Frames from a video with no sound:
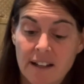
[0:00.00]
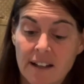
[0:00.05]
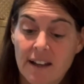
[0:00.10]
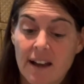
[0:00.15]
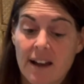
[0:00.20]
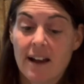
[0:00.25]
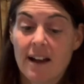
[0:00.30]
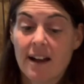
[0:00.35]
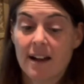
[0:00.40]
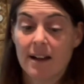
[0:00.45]

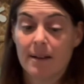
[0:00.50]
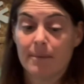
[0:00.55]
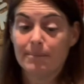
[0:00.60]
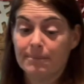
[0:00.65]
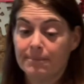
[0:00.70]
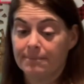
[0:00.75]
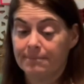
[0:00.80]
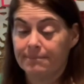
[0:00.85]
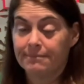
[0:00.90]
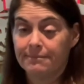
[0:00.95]

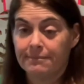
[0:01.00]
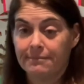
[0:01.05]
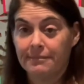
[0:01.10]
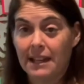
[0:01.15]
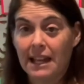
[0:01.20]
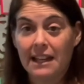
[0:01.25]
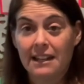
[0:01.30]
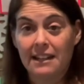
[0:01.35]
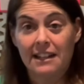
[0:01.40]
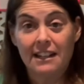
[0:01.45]

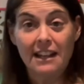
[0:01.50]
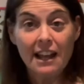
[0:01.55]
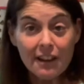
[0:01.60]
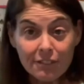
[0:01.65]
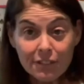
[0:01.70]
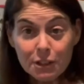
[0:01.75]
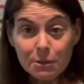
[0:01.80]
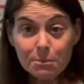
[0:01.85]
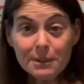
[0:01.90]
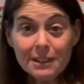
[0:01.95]
And
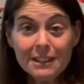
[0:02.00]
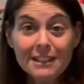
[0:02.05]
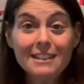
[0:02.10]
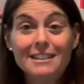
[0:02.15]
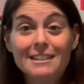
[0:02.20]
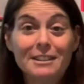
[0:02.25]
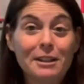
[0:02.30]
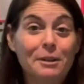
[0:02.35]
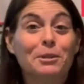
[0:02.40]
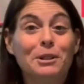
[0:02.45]
inevitably,
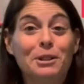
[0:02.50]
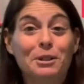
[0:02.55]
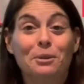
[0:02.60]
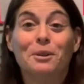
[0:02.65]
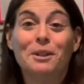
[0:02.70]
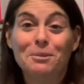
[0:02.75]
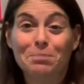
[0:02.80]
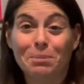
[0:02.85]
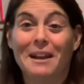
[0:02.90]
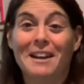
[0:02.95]
someone always
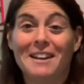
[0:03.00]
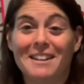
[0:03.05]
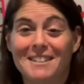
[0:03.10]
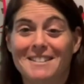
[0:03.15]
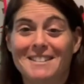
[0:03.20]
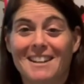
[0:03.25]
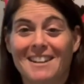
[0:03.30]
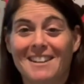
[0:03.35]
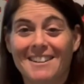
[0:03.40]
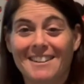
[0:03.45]
plays,
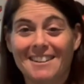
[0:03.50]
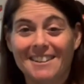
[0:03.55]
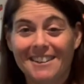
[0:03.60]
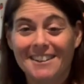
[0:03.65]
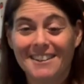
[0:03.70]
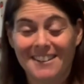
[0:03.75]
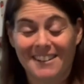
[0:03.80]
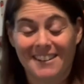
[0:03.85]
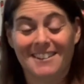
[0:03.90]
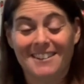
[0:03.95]

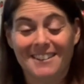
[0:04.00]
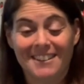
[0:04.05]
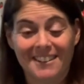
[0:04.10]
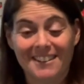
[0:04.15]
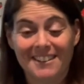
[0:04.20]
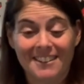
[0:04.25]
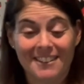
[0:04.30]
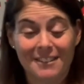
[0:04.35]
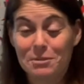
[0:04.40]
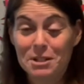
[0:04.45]

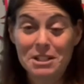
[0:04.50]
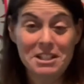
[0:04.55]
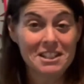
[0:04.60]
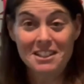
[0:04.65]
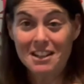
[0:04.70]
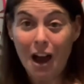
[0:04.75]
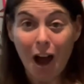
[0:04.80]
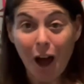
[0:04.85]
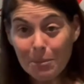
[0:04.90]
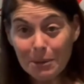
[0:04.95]
which is
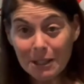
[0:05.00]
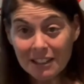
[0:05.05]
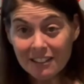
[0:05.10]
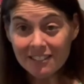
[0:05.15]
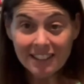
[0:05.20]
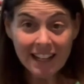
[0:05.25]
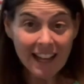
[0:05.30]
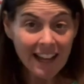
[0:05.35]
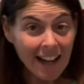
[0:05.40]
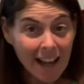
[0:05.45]
common.
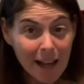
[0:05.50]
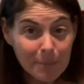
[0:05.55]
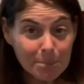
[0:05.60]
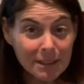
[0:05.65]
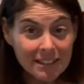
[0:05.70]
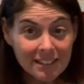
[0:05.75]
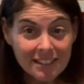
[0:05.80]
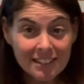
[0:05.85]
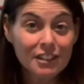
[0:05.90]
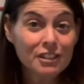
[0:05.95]
That
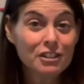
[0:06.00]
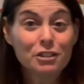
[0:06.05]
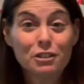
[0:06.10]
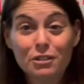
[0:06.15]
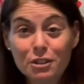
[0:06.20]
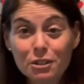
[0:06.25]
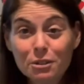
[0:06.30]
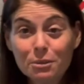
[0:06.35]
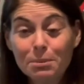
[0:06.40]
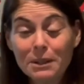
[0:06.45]
happens because you're
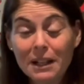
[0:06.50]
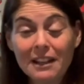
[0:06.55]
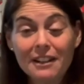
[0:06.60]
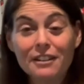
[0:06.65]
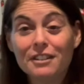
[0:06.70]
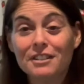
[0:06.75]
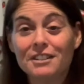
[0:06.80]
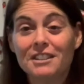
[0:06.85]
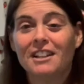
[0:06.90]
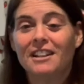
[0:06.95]
new players,
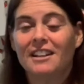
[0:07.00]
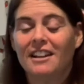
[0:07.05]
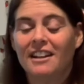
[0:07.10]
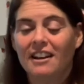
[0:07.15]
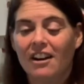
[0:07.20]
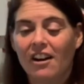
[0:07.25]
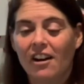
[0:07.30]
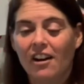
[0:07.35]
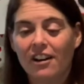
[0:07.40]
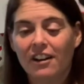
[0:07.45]

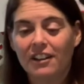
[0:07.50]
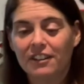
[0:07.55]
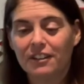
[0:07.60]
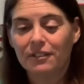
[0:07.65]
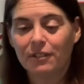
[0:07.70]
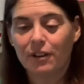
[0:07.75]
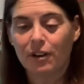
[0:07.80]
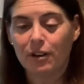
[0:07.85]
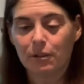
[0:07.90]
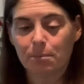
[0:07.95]
on the
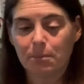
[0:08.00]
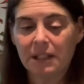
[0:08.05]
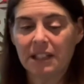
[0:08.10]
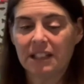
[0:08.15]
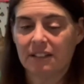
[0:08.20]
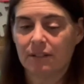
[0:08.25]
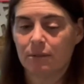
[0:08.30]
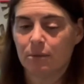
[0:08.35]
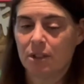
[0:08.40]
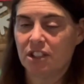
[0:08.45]
wrong beat,
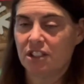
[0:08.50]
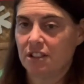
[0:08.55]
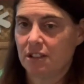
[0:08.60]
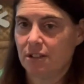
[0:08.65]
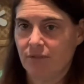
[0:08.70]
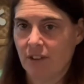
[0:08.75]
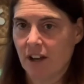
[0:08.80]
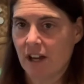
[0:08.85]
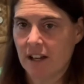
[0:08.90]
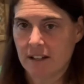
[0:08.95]
which is
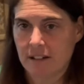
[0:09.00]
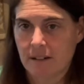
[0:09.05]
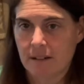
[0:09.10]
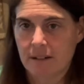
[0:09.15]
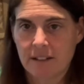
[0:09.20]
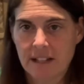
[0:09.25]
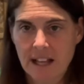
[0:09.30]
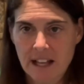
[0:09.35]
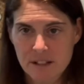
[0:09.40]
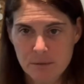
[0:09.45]
fine.
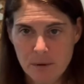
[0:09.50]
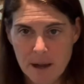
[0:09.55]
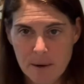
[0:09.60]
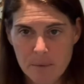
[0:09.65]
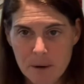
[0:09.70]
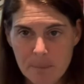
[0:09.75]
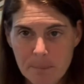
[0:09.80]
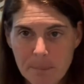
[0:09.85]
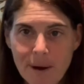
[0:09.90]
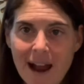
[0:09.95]
That's why we're
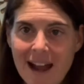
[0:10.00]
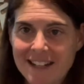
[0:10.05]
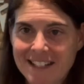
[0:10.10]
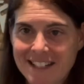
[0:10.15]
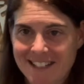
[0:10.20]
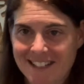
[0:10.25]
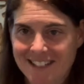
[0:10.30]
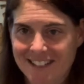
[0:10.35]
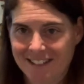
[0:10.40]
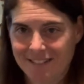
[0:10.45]
practicing.